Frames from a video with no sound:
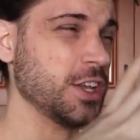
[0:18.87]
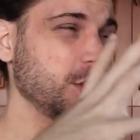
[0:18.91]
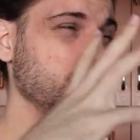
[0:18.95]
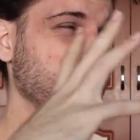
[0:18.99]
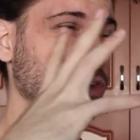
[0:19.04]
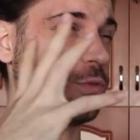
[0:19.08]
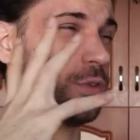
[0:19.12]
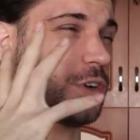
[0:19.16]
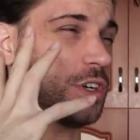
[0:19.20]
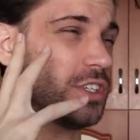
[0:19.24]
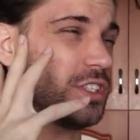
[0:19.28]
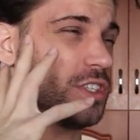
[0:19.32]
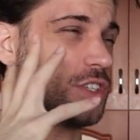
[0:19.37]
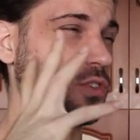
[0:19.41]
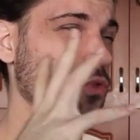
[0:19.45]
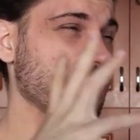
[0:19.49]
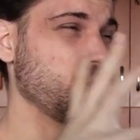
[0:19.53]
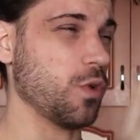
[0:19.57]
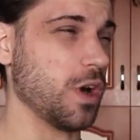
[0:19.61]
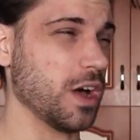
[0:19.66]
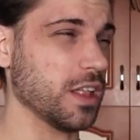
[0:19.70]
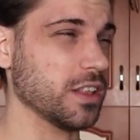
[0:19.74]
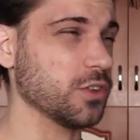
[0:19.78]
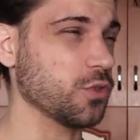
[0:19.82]
towards
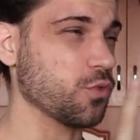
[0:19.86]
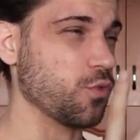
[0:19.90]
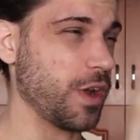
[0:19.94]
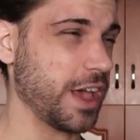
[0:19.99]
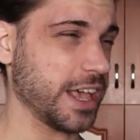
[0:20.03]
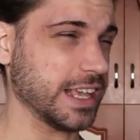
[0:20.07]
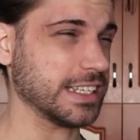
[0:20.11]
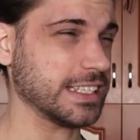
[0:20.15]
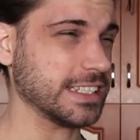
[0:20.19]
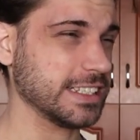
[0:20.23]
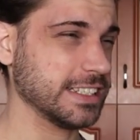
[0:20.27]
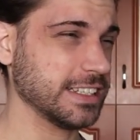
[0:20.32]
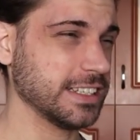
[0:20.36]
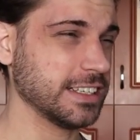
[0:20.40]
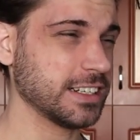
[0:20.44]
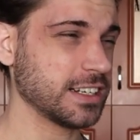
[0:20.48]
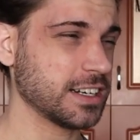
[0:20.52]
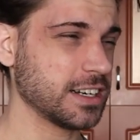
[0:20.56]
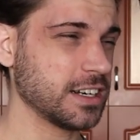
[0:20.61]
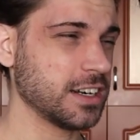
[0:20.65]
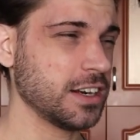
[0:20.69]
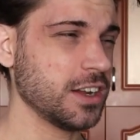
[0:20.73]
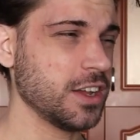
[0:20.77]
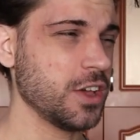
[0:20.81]
one
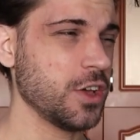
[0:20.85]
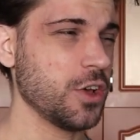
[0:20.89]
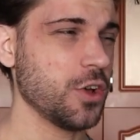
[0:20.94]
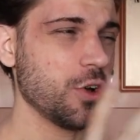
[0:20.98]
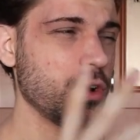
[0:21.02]
wrestler